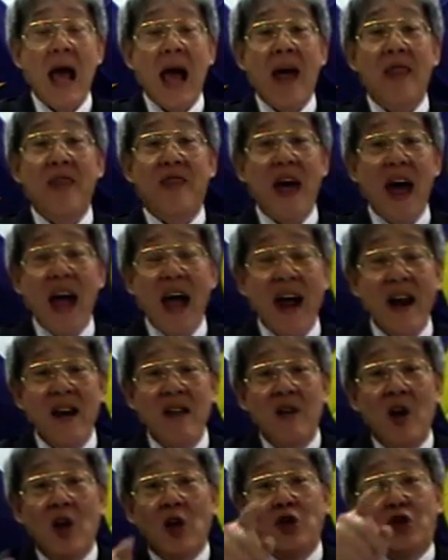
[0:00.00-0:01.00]
And
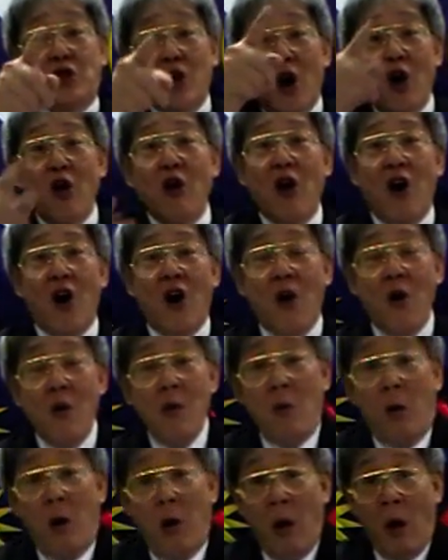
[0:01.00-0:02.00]
then
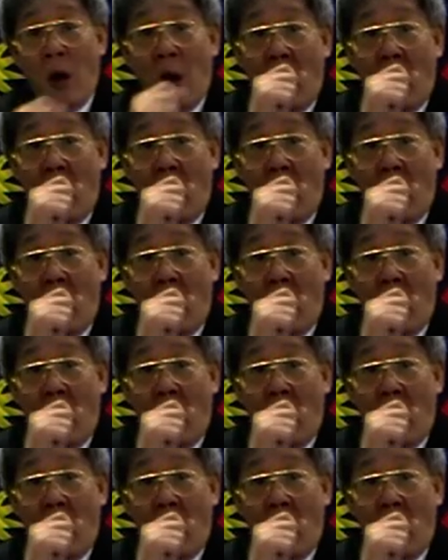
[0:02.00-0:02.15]
Jolo,